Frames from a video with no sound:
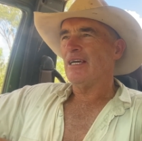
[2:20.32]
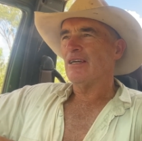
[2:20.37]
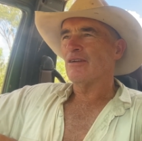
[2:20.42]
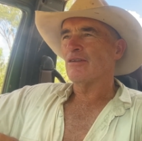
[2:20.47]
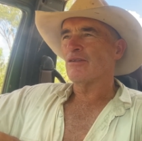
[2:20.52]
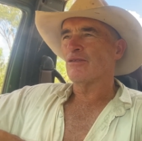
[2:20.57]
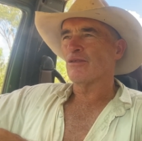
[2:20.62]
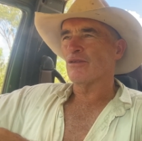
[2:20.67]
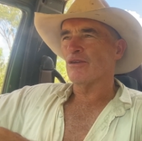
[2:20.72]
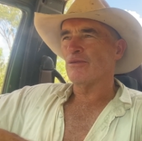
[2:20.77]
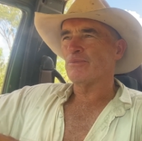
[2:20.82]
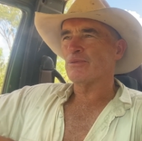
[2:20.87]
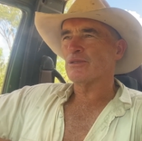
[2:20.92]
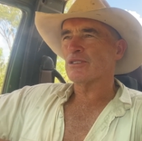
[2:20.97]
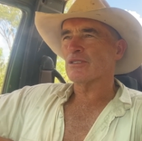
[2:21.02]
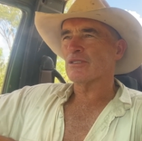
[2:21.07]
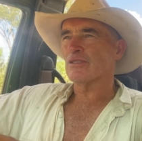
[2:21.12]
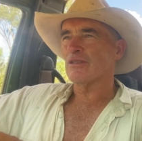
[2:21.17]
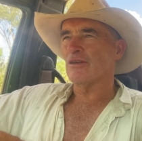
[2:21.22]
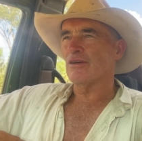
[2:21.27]

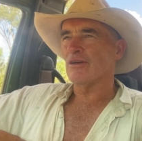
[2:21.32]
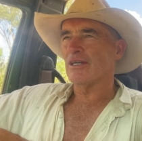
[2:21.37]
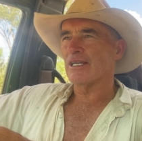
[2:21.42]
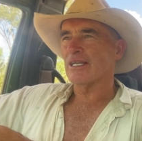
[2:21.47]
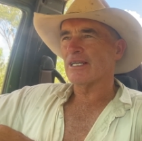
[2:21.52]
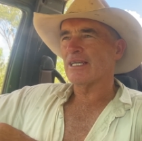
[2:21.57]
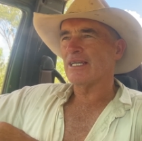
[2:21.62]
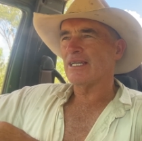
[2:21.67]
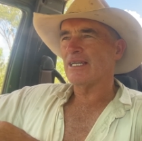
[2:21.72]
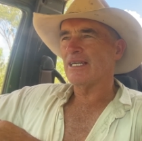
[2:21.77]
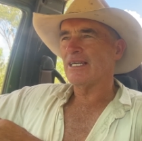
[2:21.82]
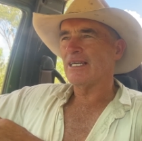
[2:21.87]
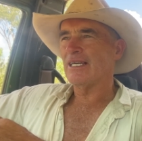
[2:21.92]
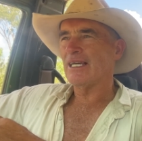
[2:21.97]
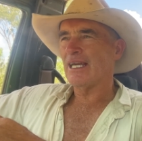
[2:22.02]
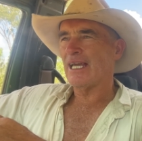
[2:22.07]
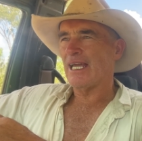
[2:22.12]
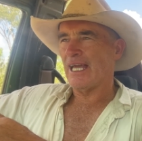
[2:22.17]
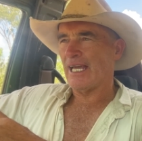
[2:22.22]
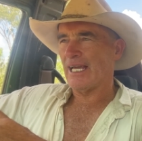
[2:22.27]
Groups like
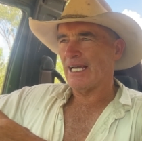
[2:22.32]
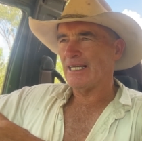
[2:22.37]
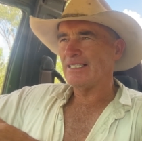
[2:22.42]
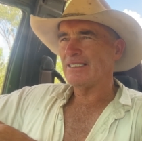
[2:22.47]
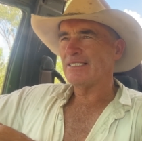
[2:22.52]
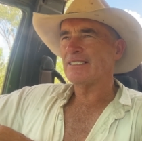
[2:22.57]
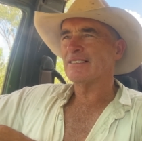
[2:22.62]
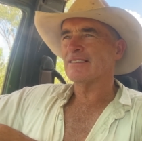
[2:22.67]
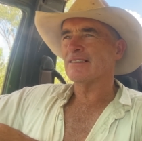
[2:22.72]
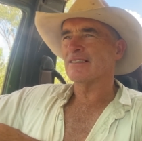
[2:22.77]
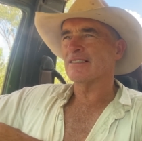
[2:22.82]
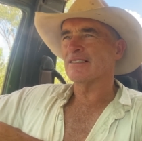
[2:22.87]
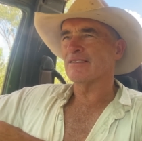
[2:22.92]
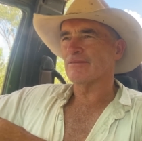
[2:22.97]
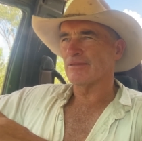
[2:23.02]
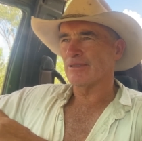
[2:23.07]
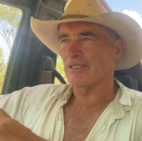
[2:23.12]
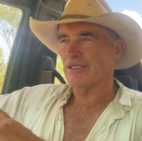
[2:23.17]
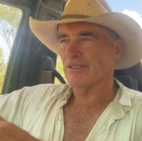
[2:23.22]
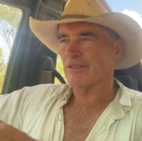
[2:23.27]
ours, like the
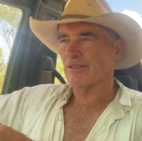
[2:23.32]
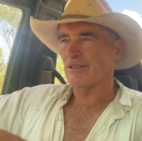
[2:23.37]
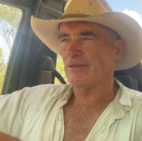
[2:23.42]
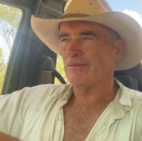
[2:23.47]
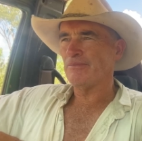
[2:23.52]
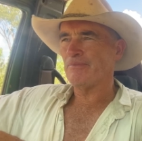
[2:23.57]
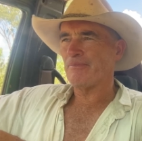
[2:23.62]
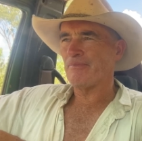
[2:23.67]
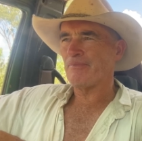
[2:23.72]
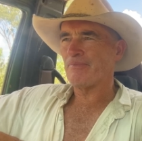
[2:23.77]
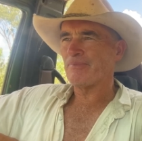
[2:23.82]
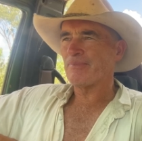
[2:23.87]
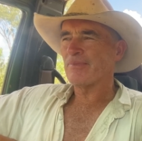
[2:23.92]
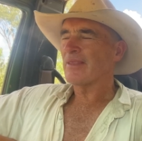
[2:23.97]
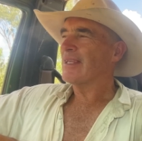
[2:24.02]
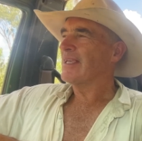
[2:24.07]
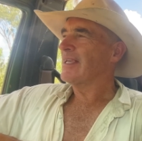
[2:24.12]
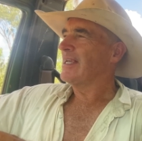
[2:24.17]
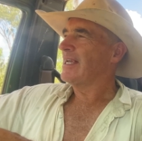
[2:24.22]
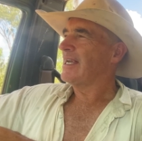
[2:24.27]
Ridge Group,
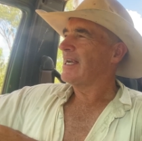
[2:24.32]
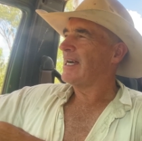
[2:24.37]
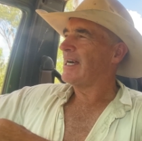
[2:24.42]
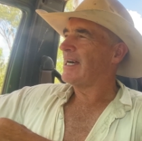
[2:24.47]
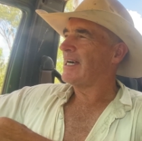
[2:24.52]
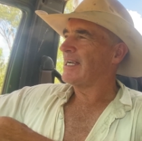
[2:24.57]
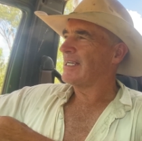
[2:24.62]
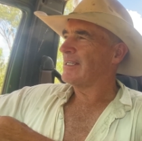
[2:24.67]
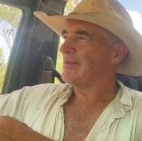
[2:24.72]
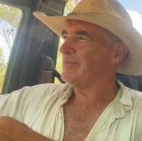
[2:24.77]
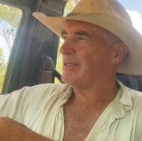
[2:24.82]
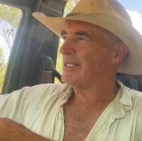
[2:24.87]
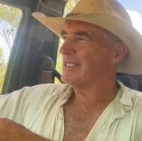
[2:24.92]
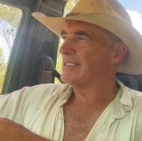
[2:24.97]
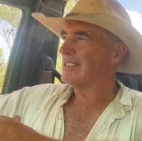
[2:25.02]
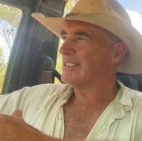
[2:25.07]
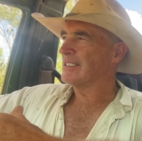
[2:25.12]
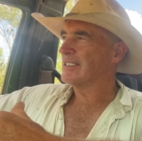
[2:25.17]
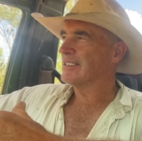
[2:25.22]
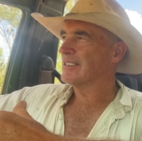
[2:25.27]
uh, in
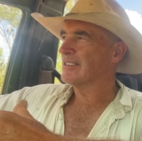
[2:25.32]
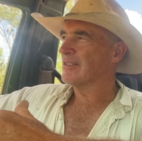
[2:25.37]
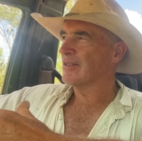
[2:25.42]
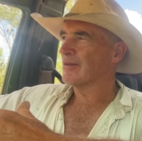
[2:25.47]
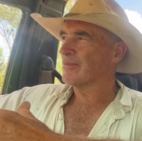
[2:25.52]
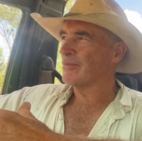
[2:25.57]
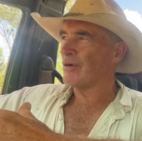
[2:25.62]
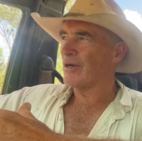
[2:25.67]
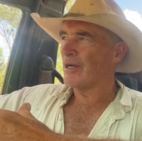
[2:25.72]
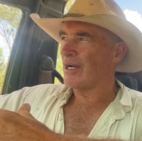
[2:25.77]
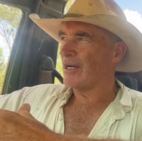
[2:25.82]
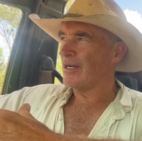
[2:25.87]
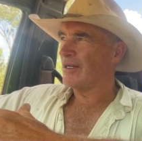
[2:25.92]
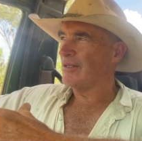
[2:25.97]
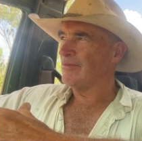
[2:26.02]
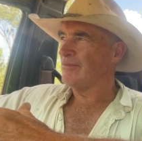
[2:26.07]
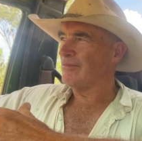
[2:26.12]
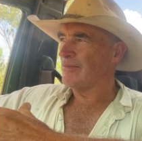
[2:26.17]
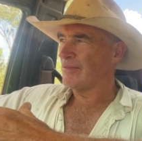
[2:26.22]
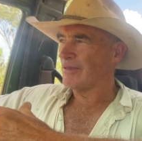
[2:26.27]
businesses like my
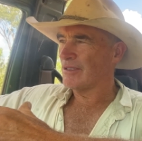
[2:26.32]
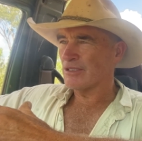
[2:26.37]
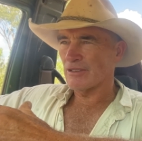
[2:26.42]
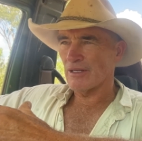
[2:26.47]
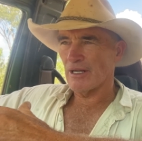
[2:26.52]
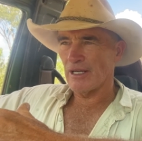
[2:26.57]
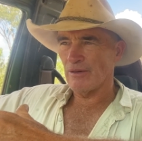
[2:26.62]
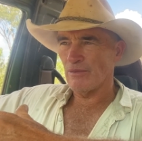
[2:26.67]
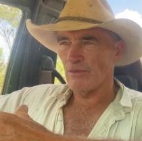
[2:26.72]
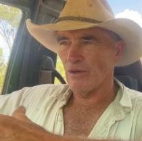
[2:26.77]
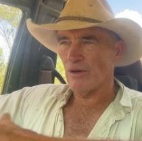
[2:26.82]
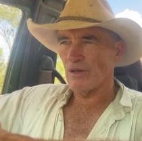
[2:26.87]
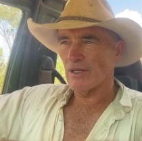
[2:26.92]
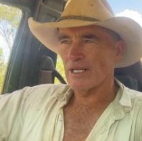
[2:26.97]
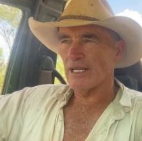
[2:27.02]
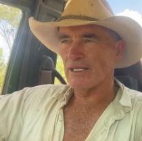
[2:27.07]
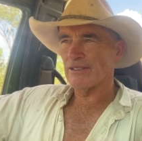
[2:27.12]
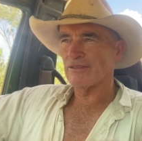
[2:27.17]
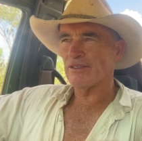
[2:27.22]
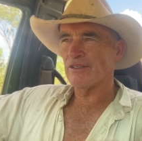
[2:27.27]
own, Australian Wild
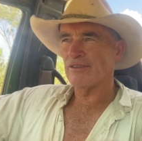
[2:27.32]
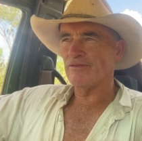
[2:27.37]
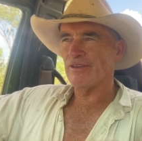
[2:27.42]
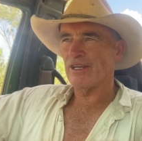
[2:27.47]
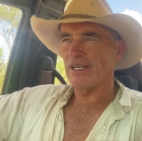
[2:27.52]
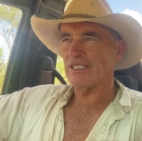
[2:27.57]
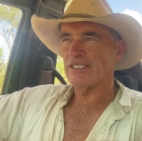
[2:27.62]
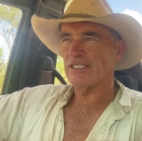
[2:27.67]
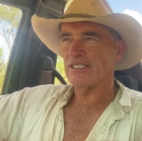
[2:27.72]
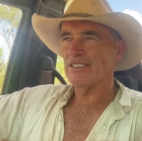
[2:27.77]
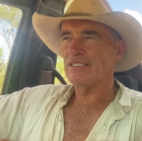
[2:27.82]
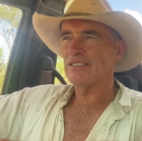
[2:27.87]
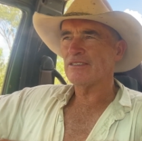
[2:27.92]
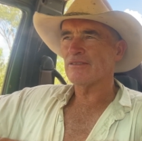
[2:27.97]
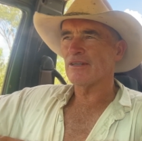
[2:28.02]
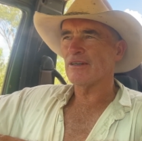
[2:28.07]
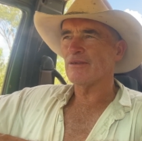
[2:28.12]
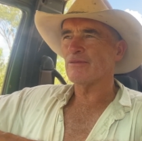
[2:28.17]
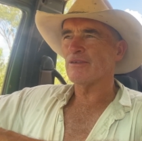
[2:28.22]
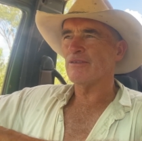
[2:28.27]
Country Adventures,
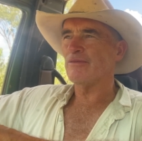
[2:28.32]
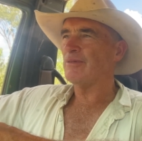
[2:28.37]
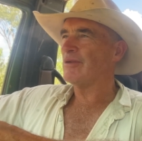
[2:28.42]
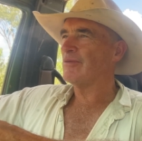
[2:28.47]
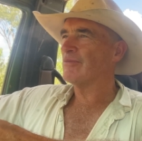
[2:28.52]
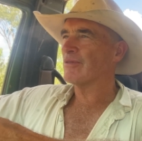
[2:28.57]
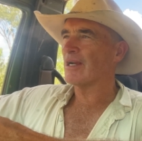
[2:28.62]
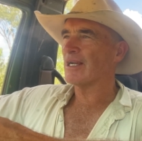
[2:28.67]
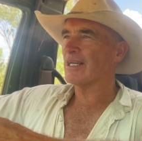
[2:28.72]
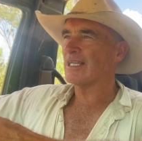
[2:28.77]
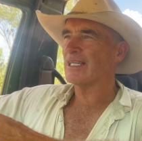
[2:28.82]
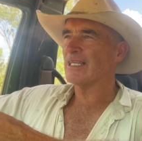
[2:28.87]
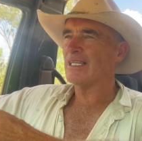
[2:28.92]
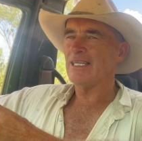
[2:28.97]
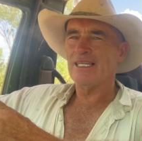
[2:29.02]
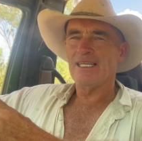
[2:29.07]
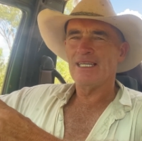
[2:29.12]
right? We've been running